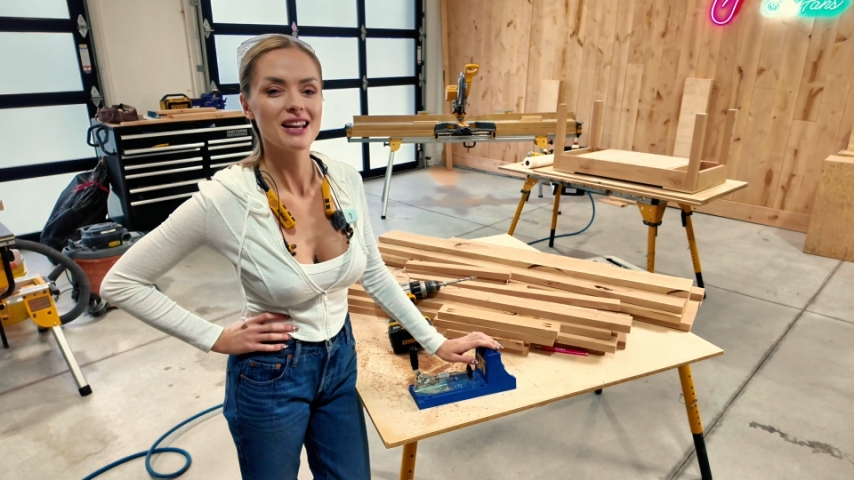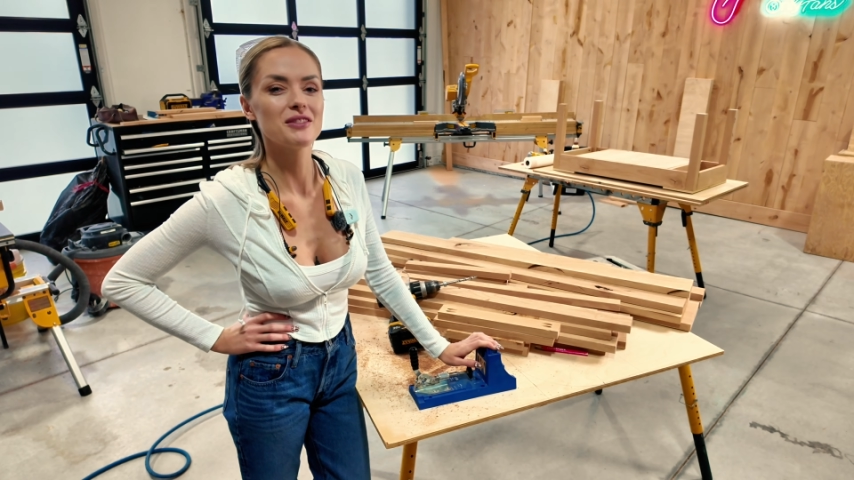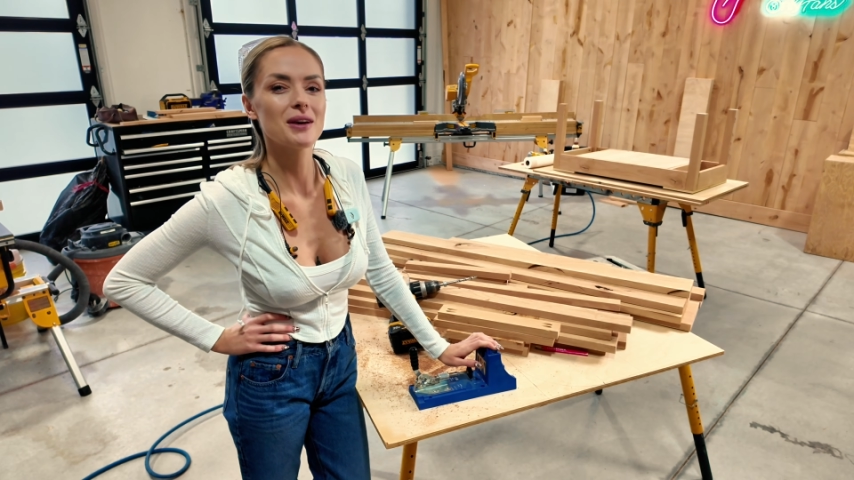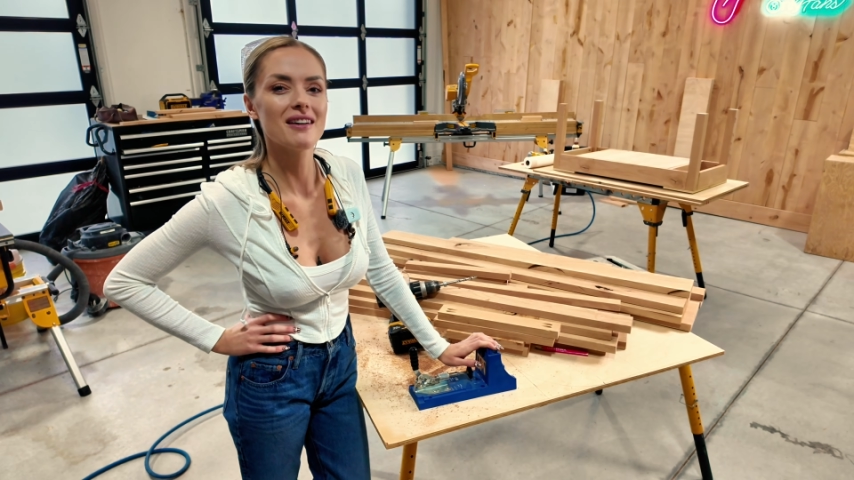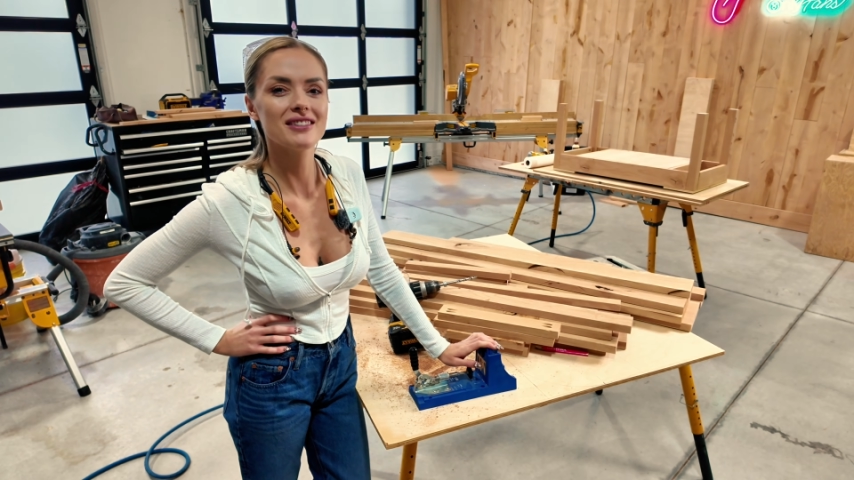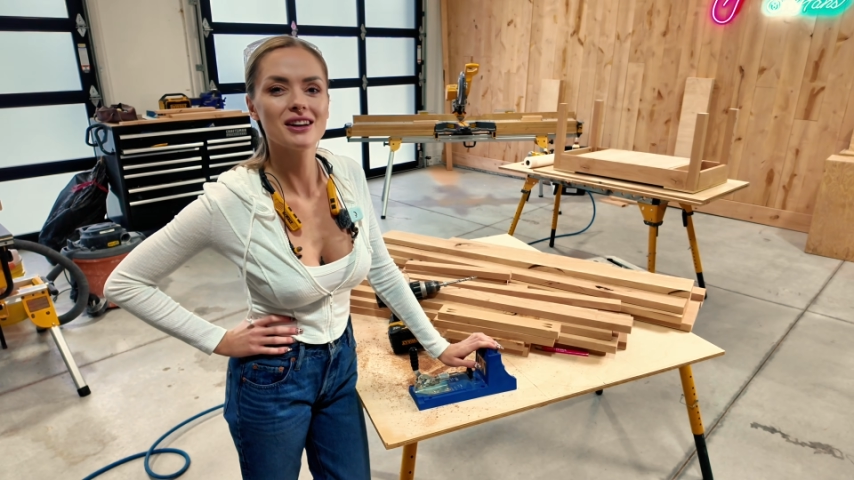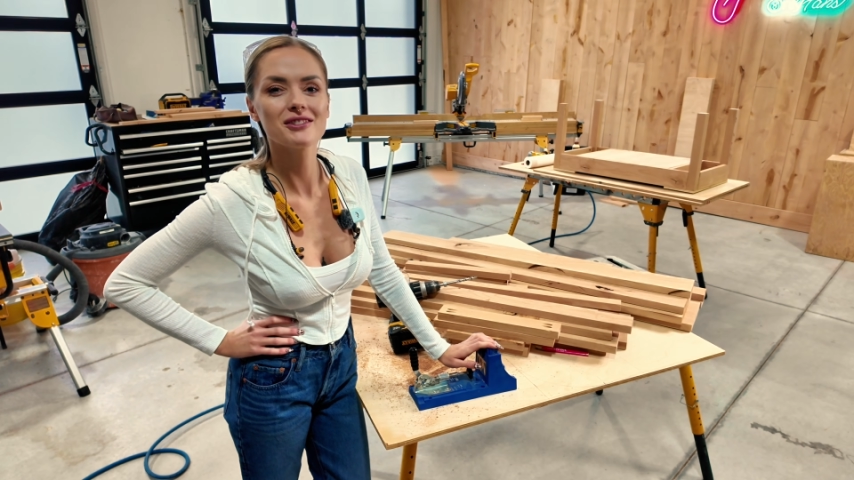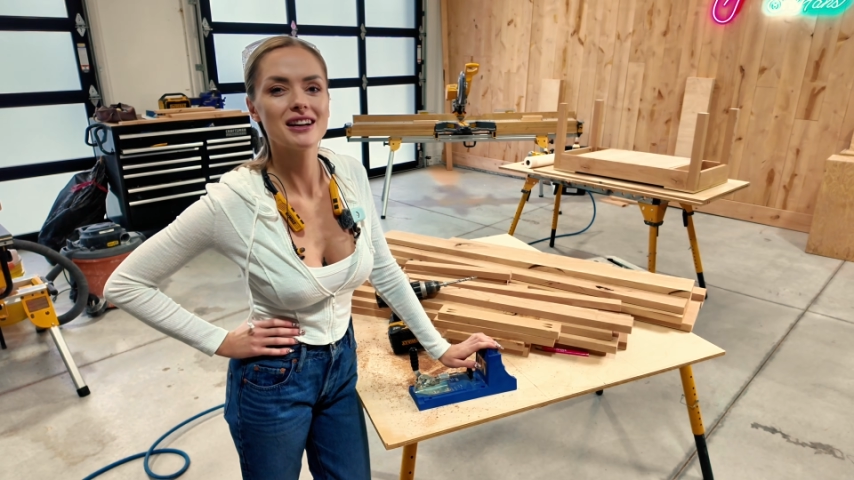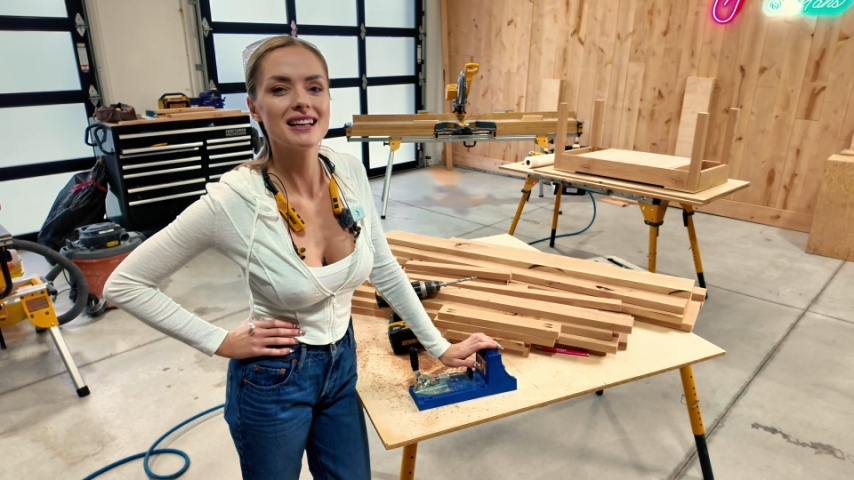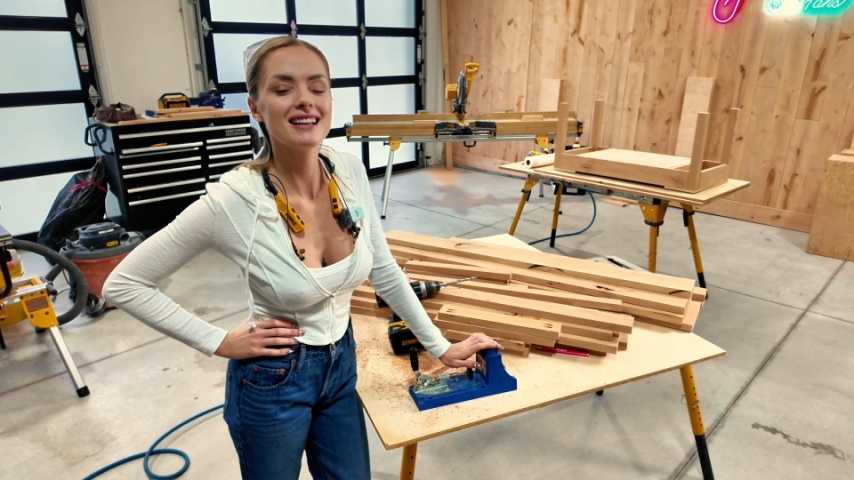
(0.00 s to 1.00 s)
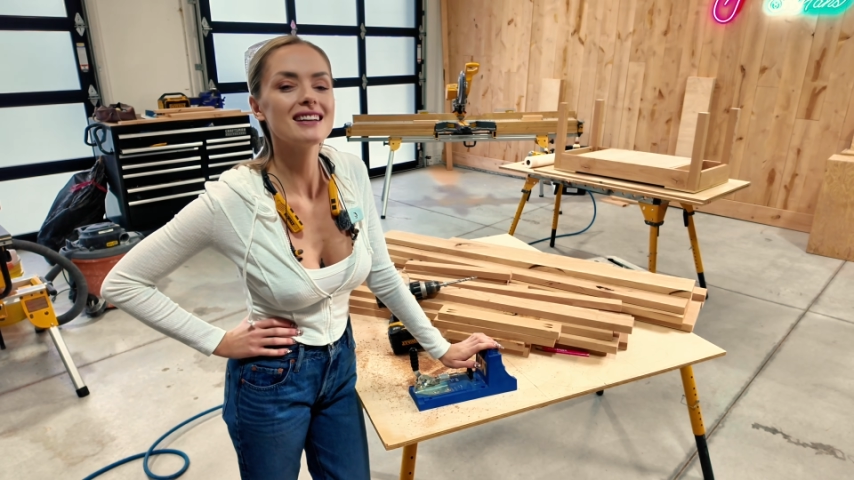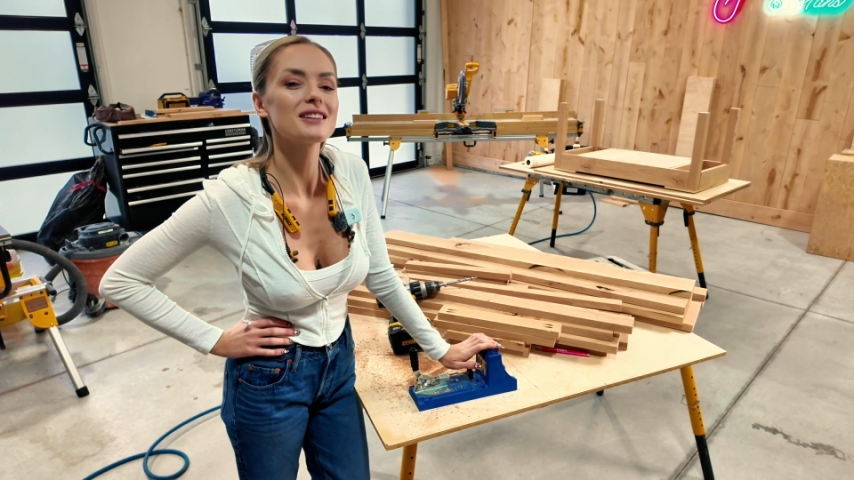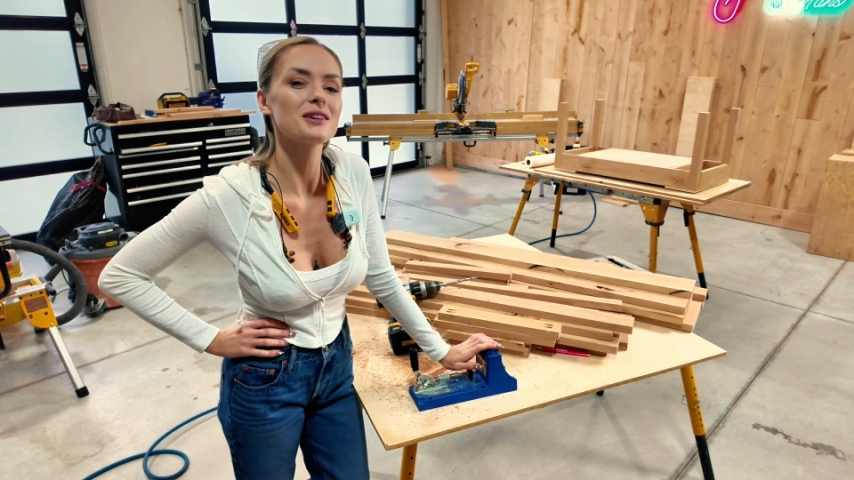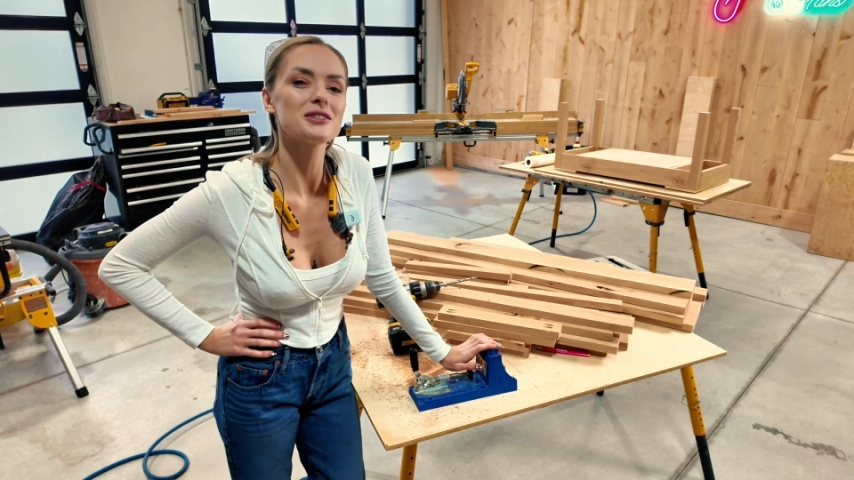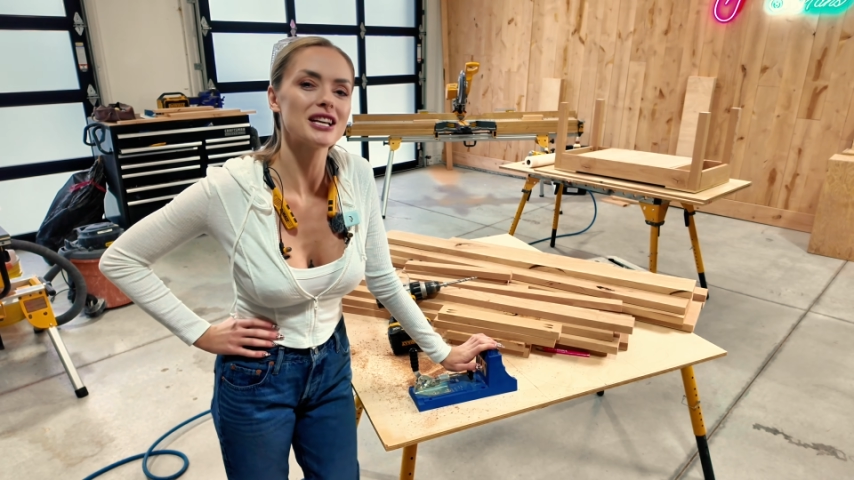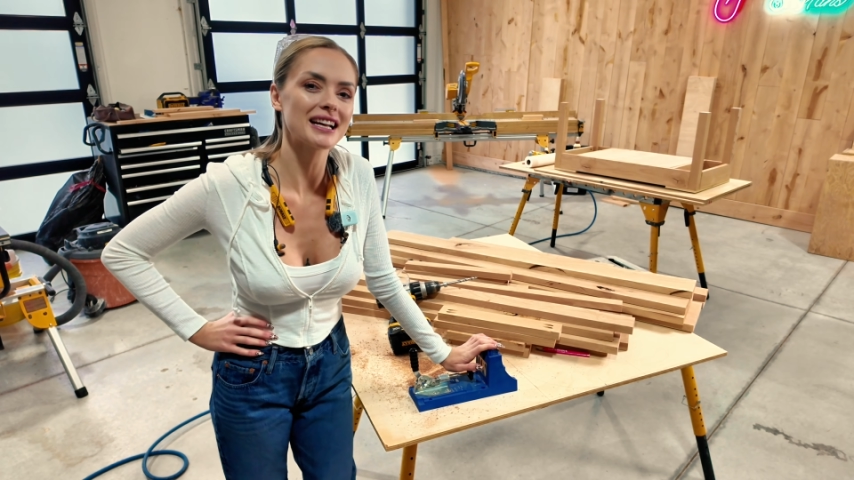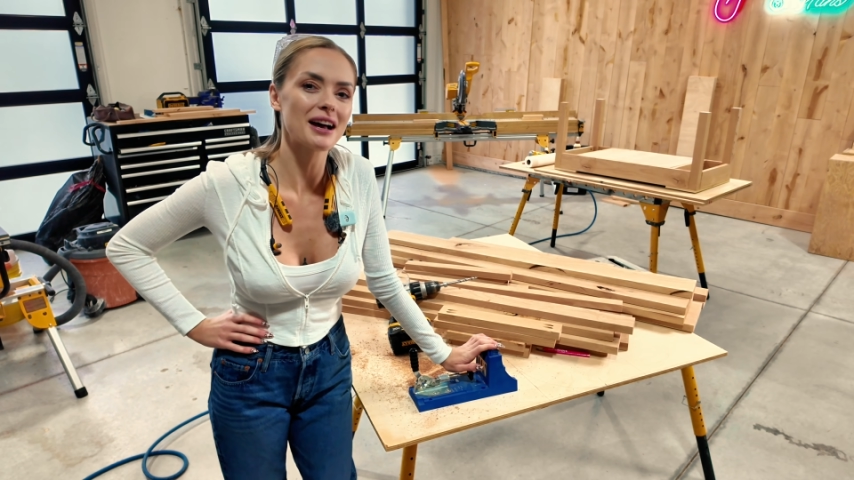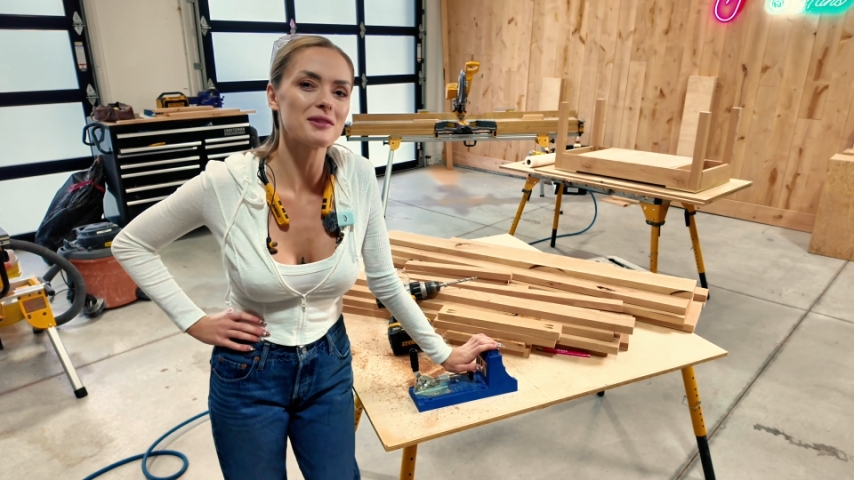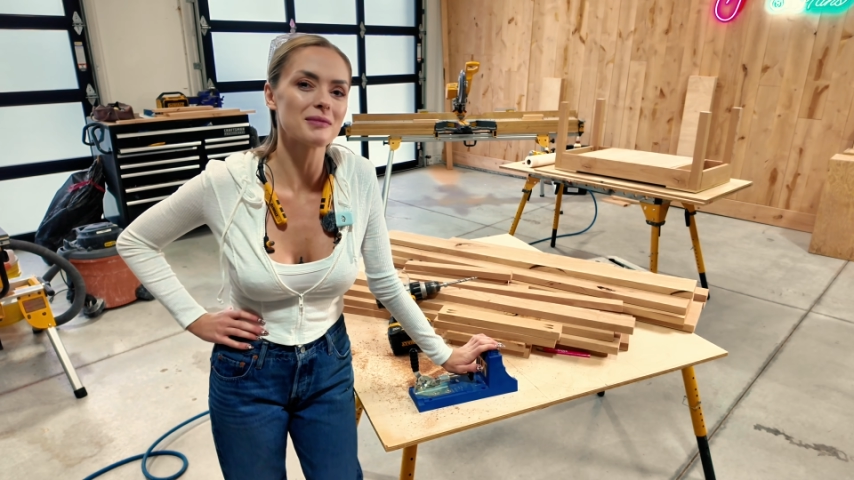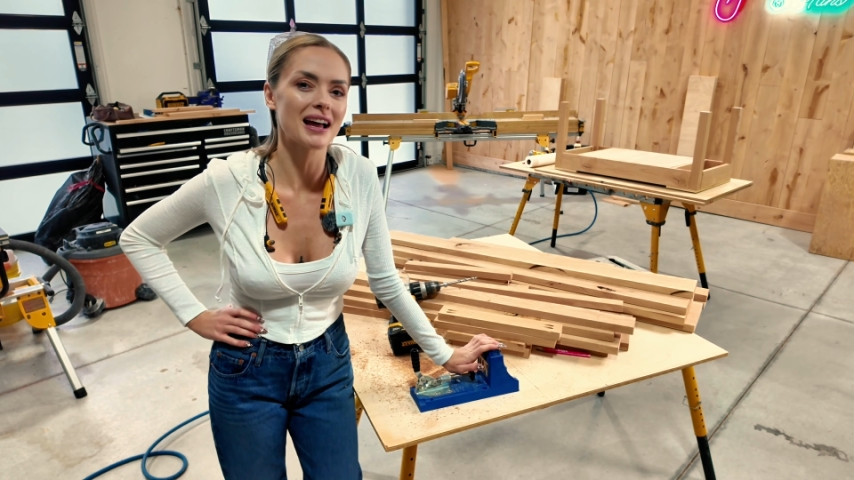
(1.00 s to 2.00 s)
If you haven't already, go check
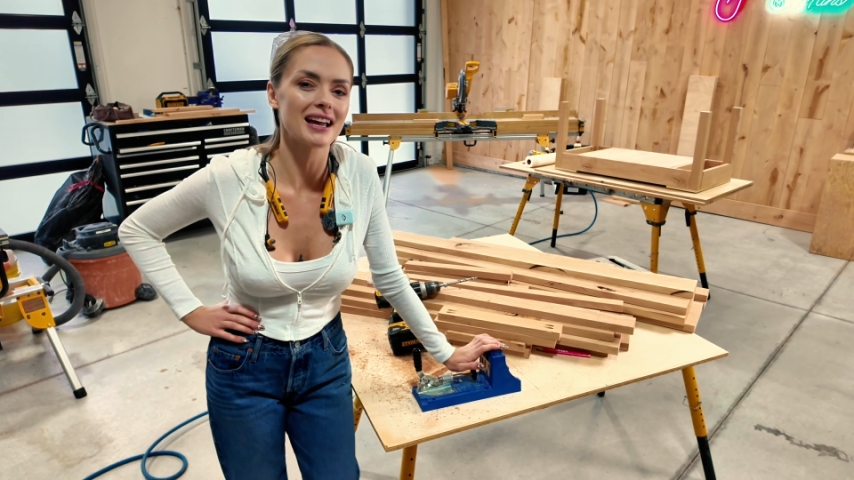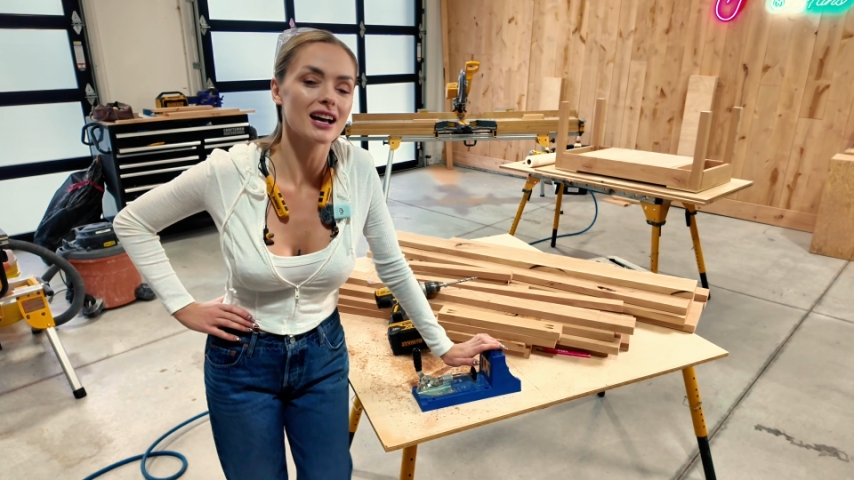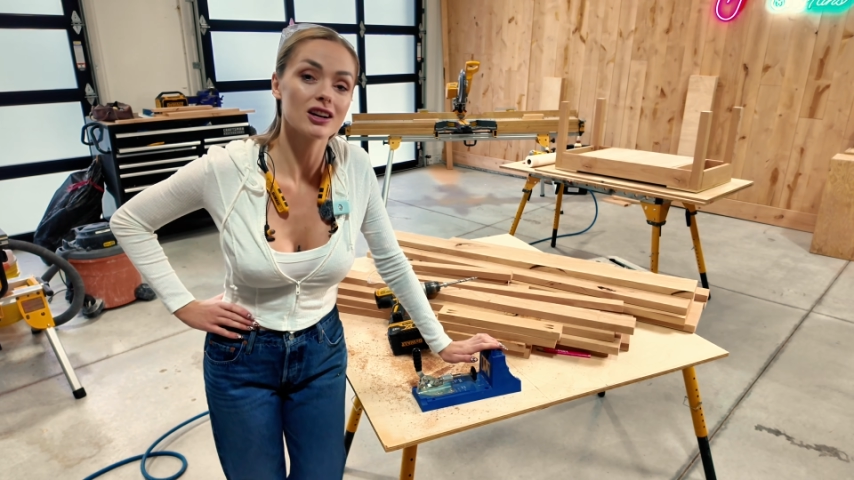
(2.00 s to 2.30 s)
out my